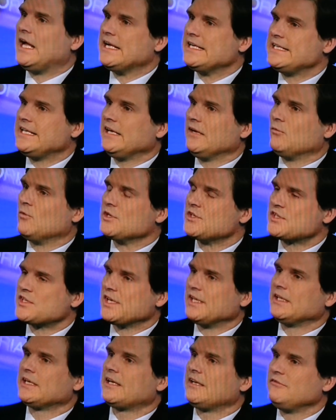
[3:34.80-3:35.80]
idea was
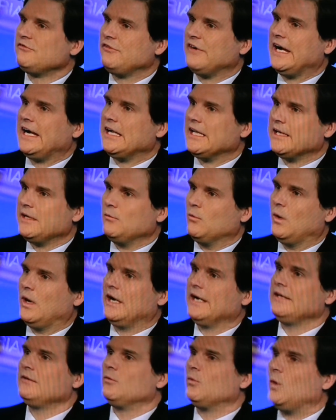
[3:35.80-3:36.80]
Silicon Valley
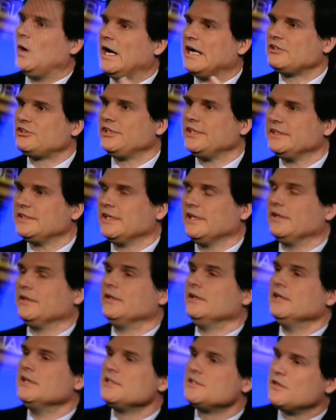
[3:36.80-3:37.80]
wanted Washington
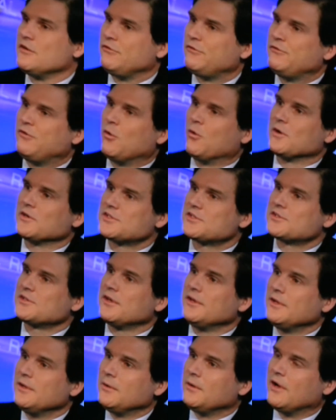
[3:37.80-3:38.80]
to
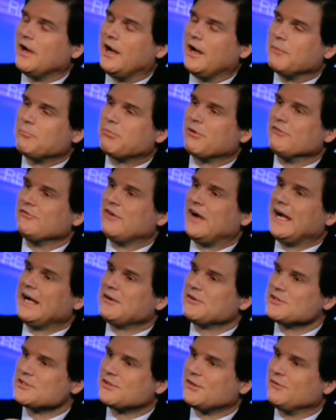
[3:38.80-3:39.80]
force uh,
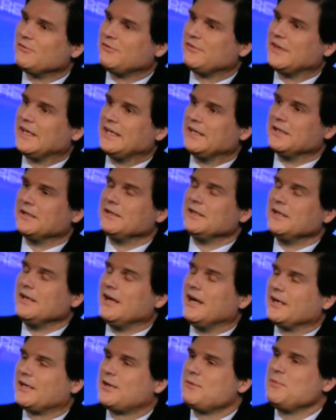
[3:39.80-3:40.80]
providers of uh,
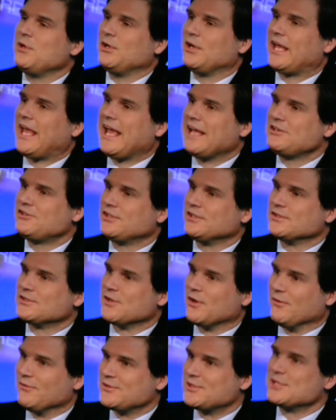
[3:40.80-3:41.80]
communication
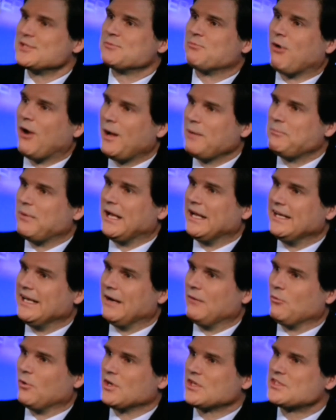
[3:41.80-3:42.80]
services, broadband
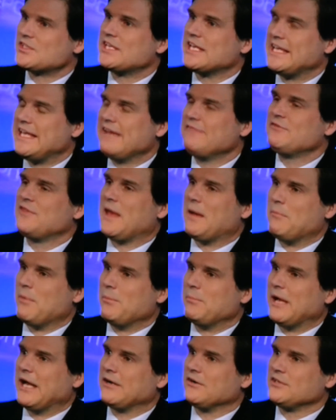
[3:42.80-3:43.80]
networks, to give them a
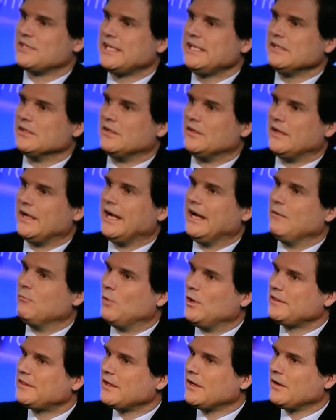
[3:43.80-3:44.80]
better deal. And
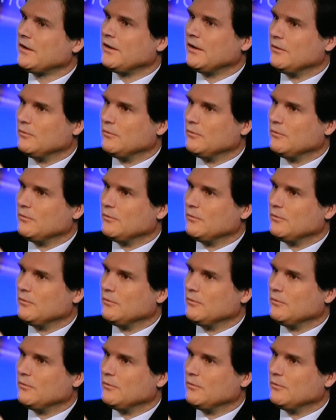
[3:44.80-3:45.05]
what they're